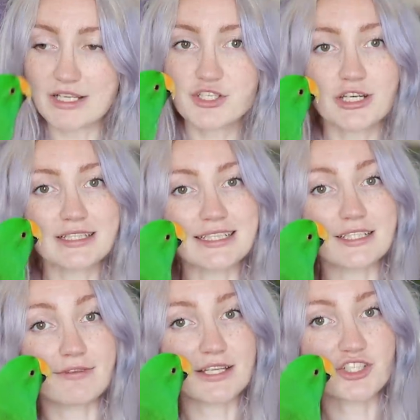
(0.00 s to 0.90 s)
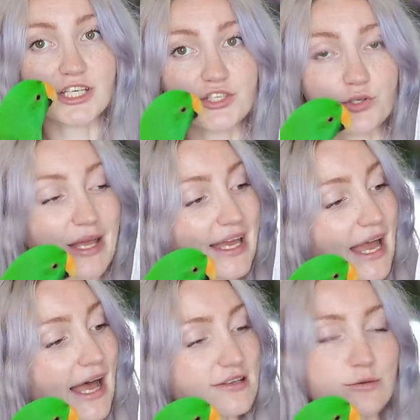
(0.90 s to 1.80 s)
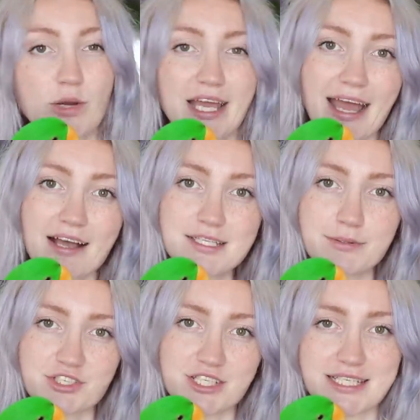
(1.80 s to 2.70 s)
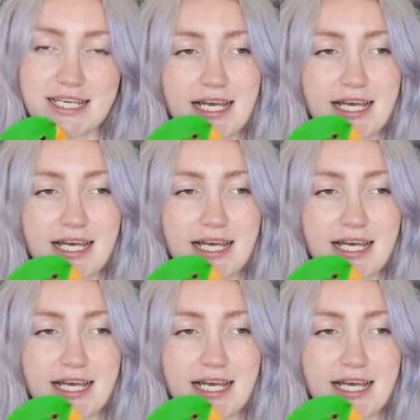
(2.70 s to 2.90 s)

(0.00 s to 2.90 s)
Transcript: I went on a little adventure to Hairhouse Warehouse, which is